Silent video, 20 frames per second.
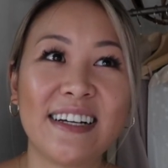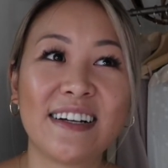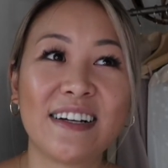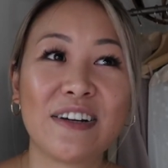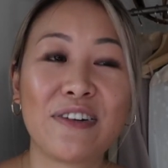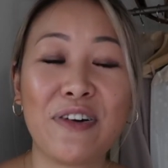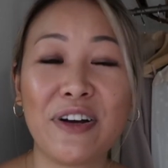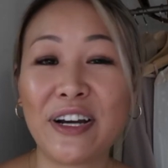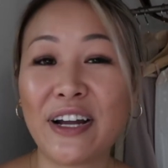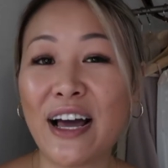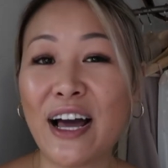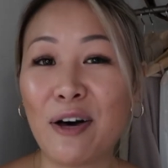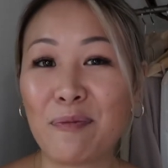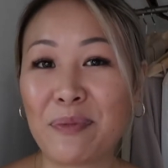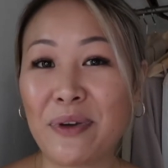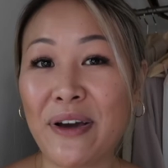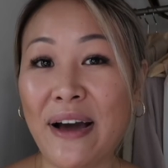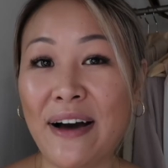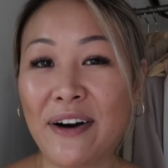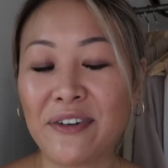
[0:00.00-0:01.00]
going to help
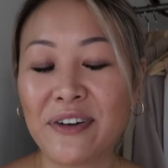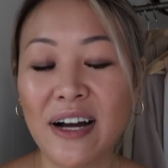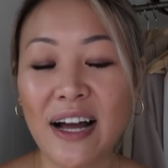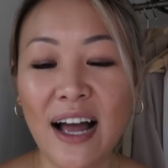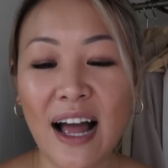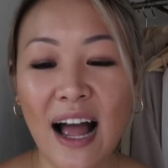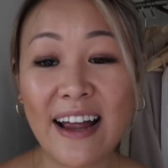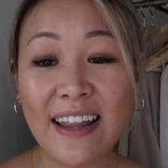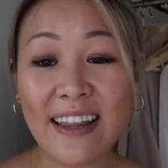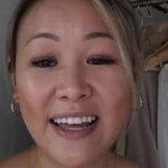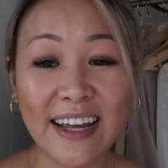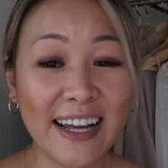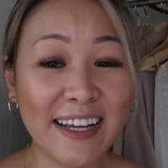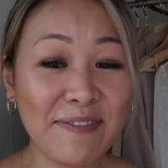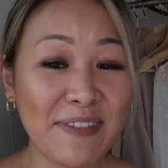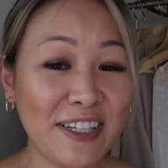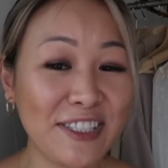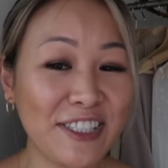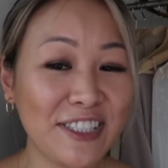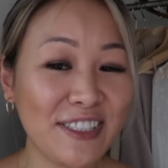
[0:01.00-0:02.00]
you out. Like I
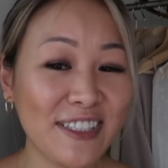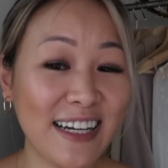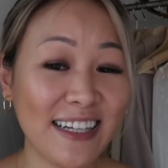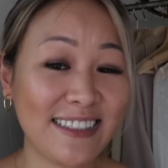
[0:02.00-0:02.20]
mentioned,